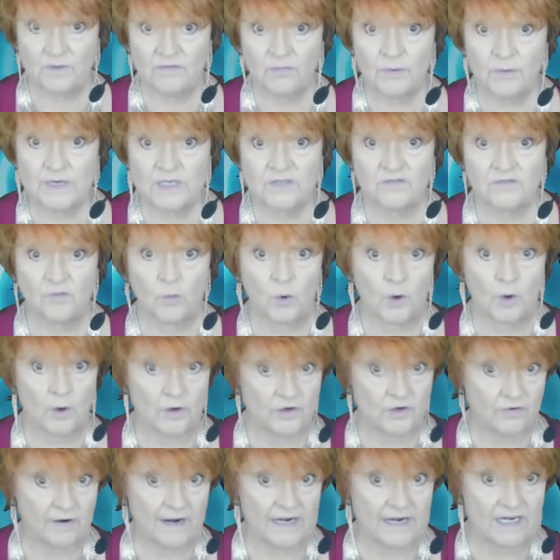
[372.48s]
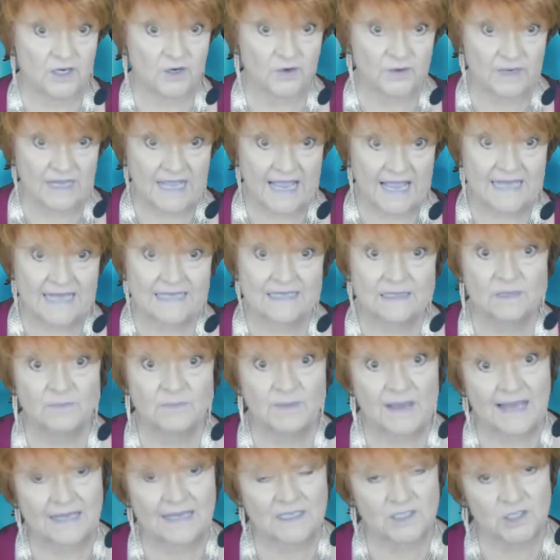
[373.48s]
wished for or tried to create in the
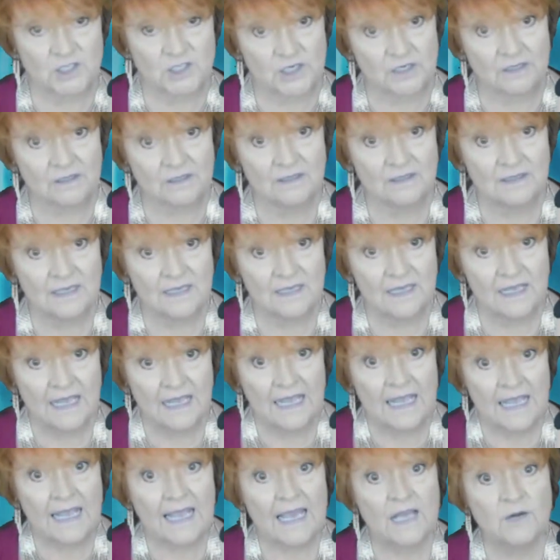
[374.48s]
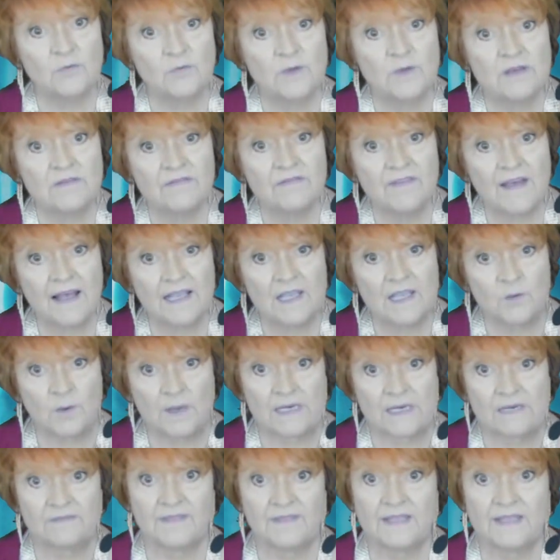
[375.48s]
past year and
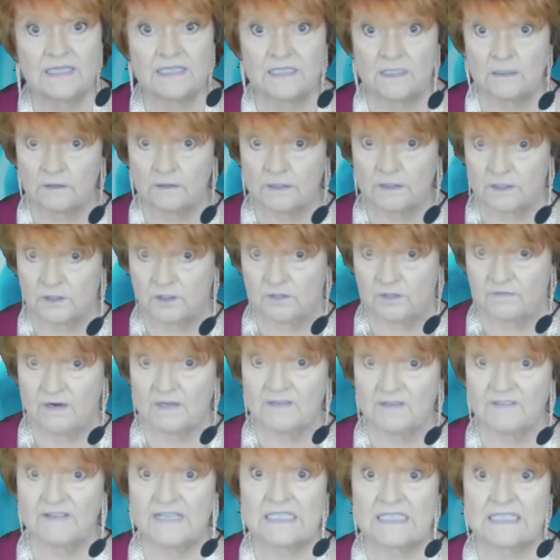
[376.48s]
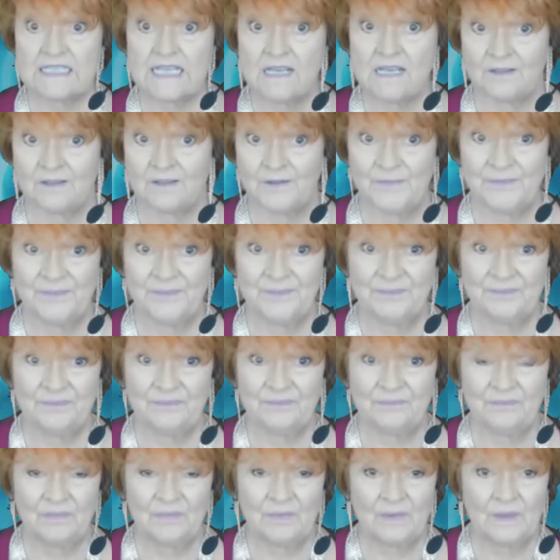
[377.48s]
reevaluate if they still deserve our zeal.
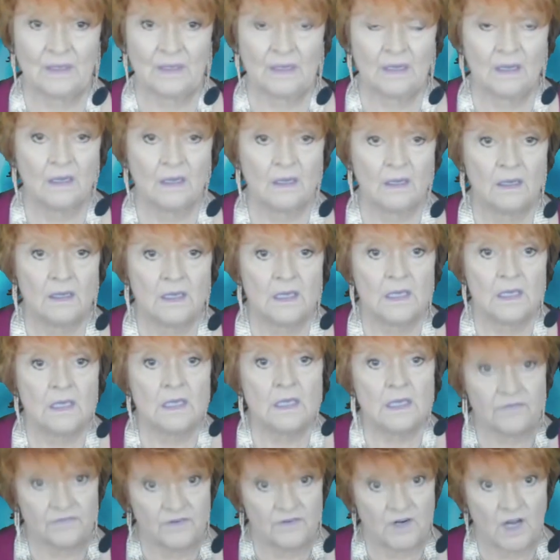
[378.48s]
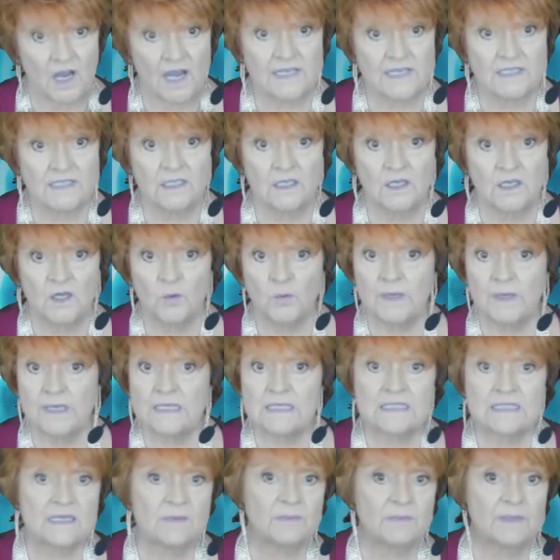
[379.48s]
If not, we
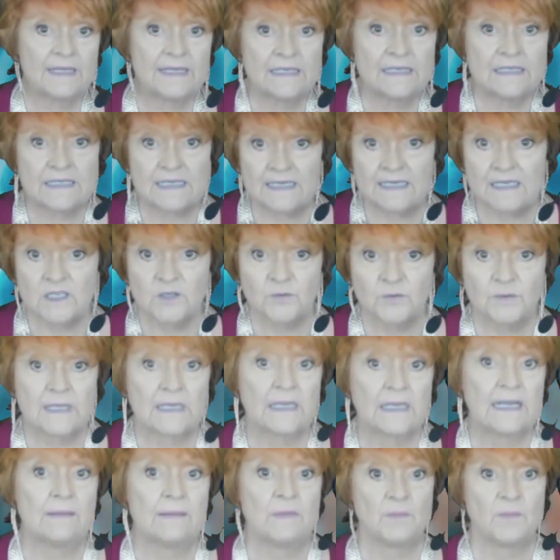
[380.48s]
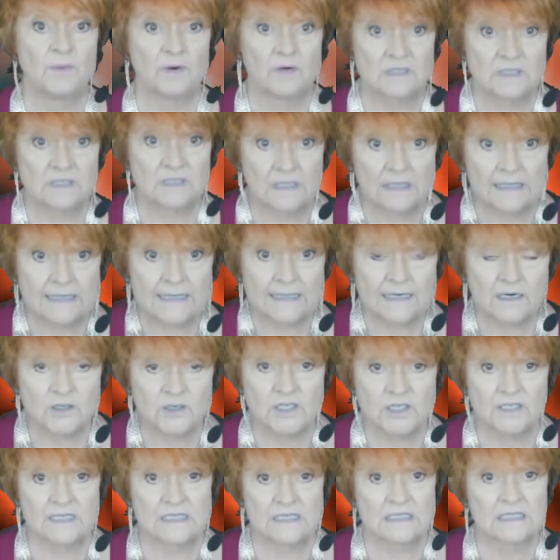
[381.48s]
can simply intend to reclaim the personal
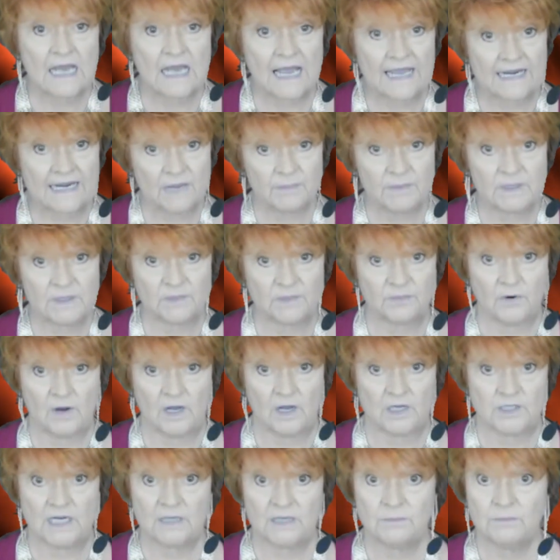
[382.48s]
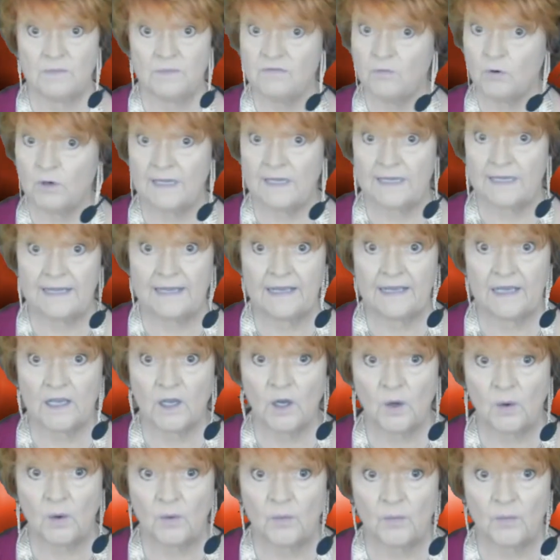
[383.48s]
energy that's tied up in the project before letting it go.